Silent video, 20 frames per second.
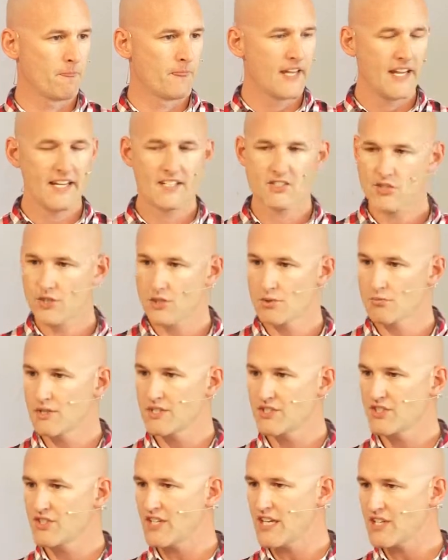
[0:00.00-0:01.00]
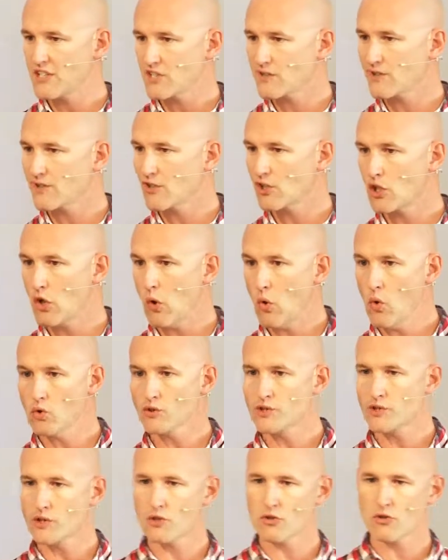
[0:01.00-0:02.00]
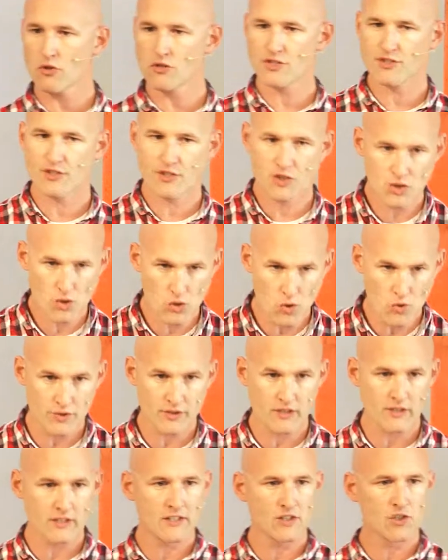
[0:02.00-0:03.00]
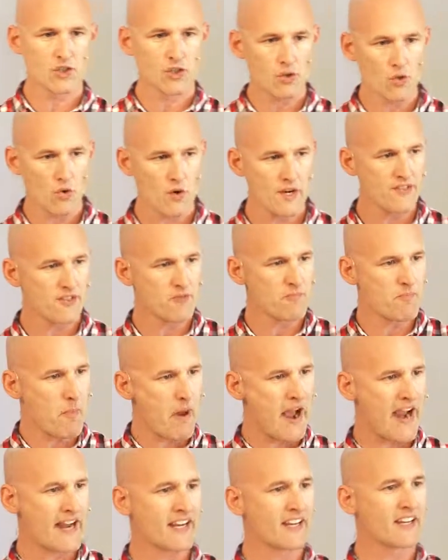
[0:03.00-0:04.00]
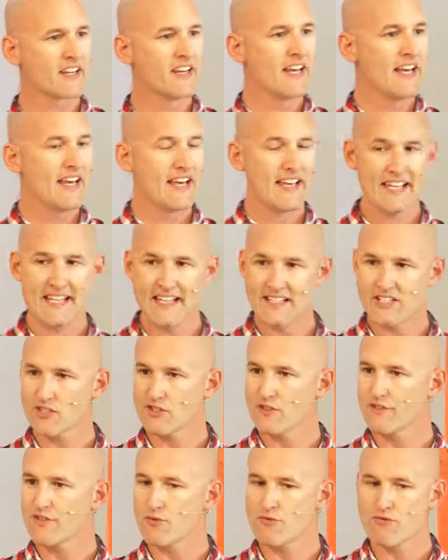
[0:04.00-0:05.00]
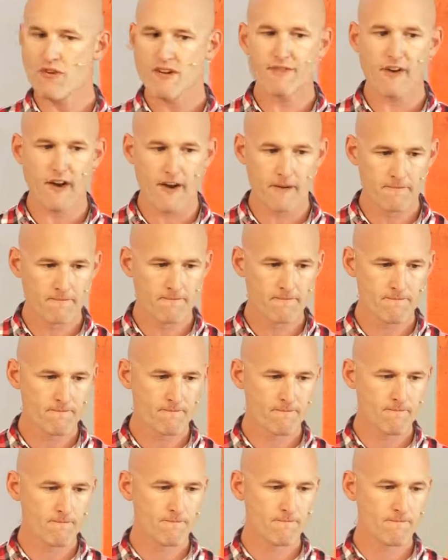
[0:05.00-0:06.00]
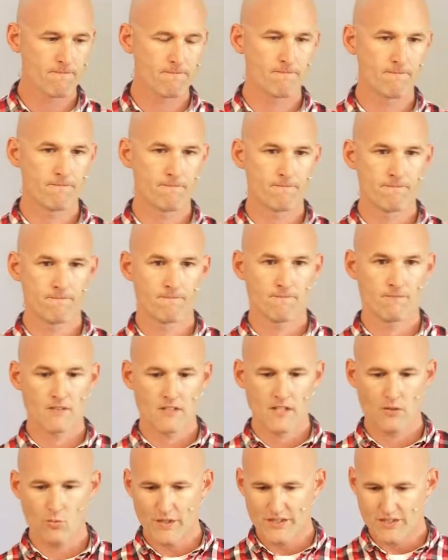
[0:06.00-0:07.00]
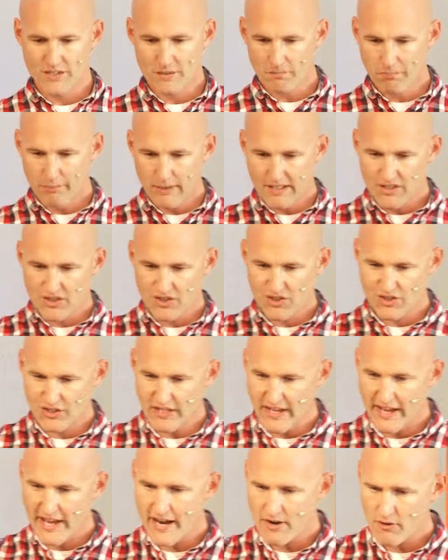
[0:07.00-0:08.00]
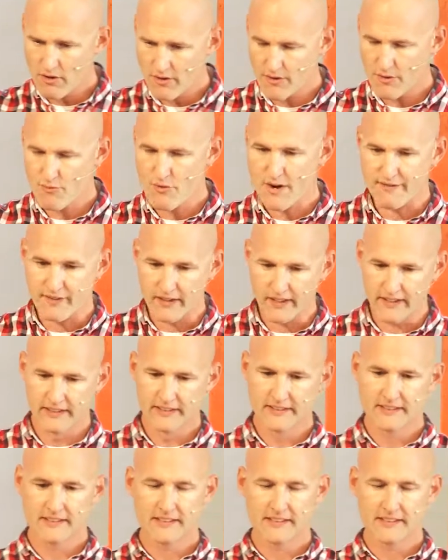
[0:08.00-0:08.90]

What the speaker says: It's to resist the call to cross the Jordan and enjoy the bank east of the river. And we simply stare at the river